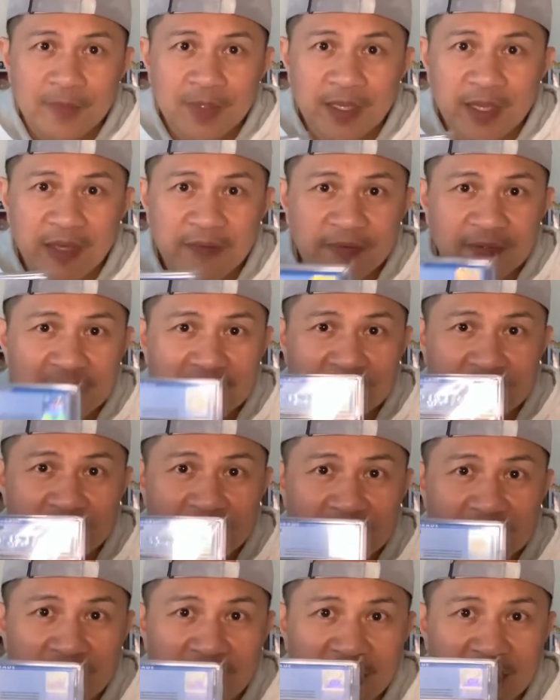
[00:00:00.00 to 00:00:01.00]
having this in your
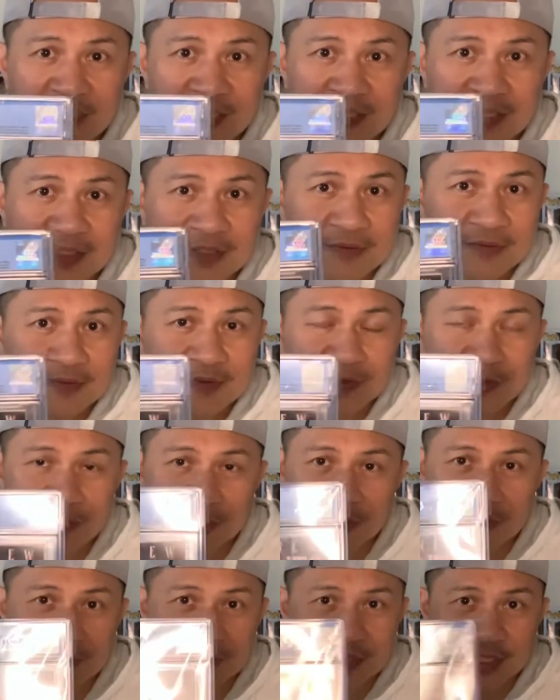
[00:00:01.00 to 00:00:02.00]
collection,
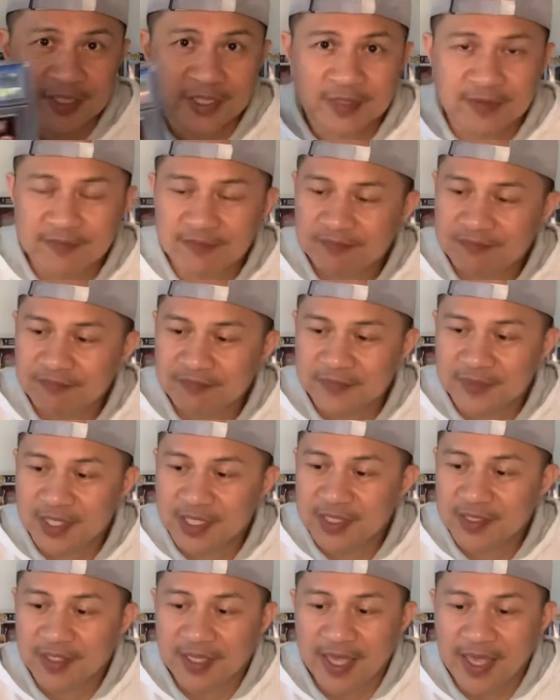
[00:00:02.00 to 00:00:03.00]
or just
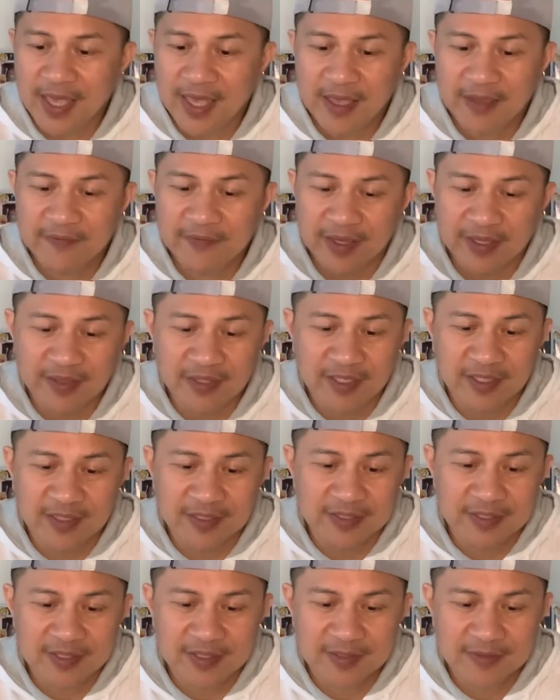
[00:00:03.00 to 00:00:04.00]
to have, I think
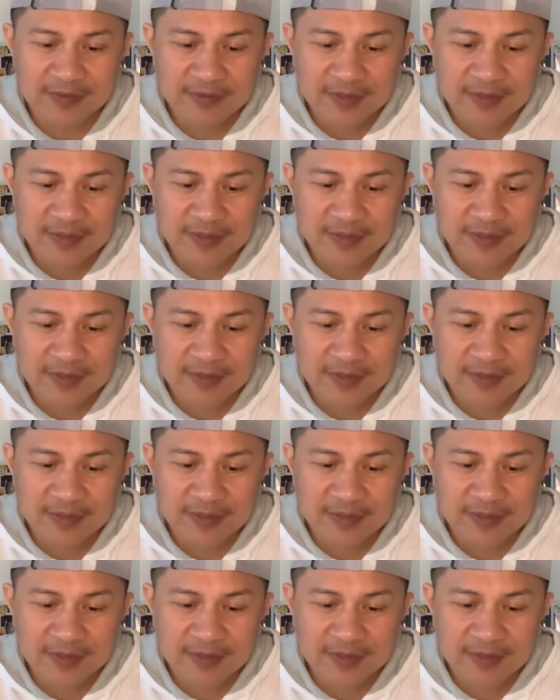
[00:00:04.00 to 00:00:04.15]
it's